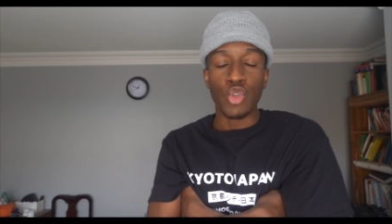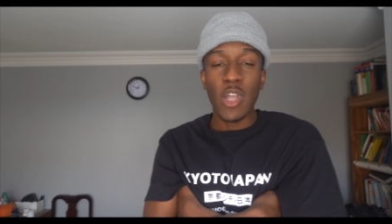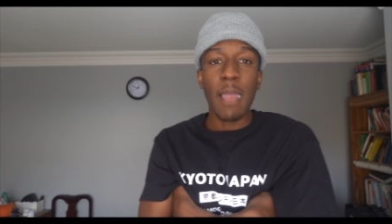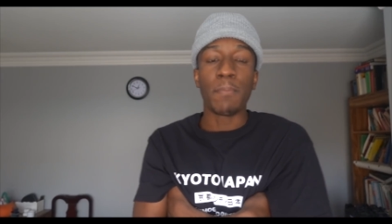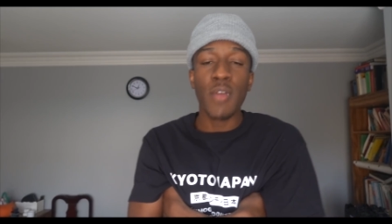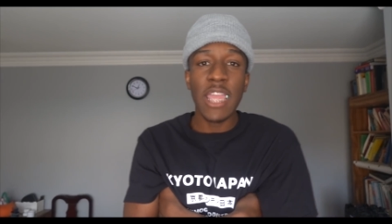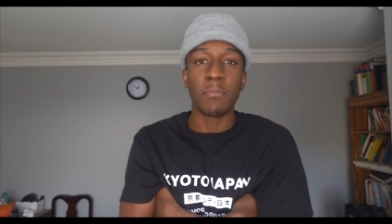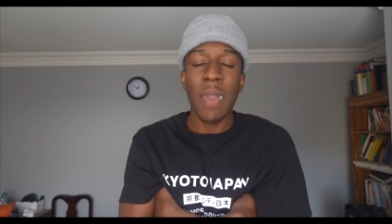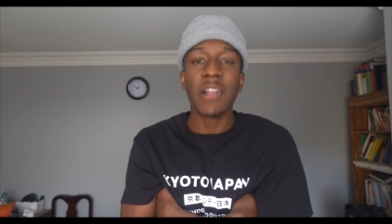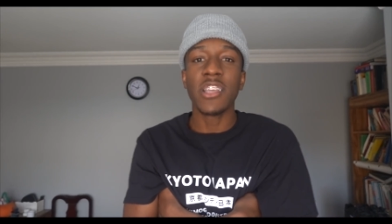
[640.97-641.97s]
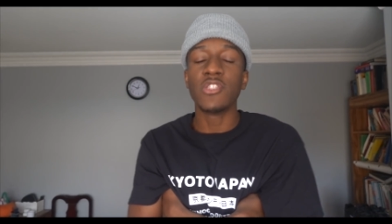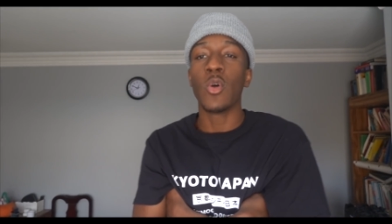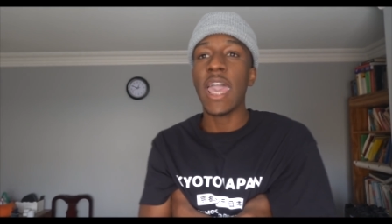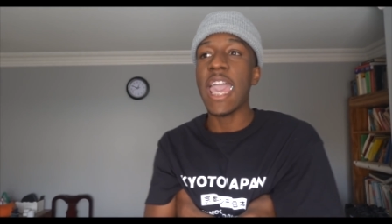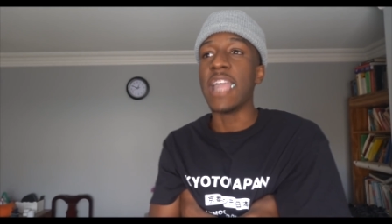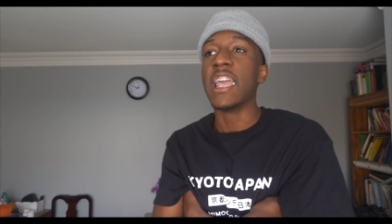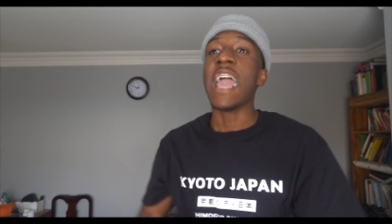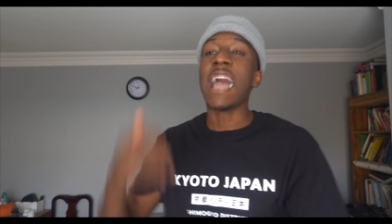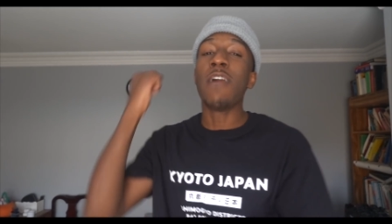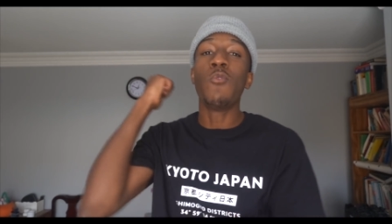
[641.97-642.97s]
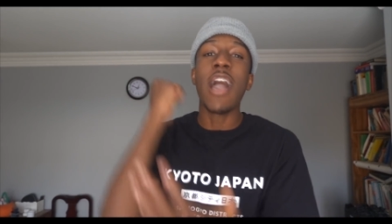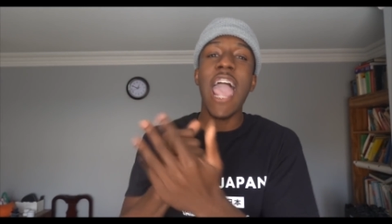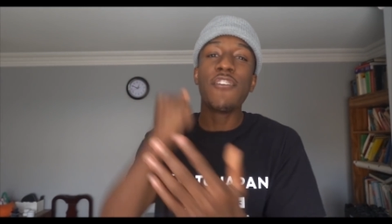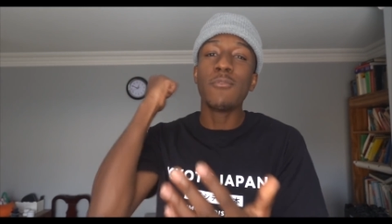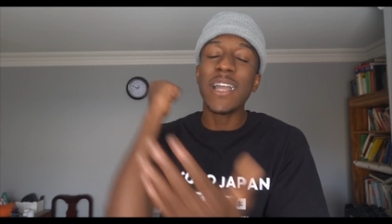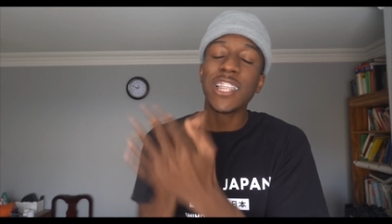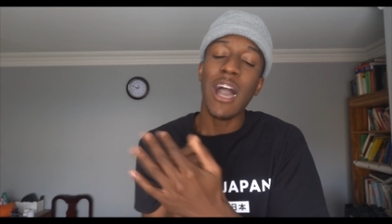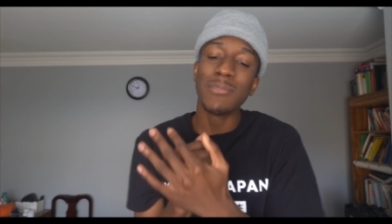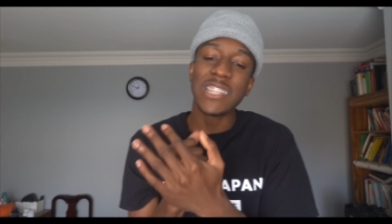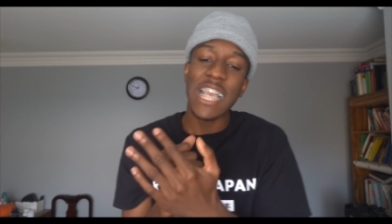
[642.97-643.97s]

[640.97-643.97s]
You got a prank bounty on your head. And I want everybody in the comment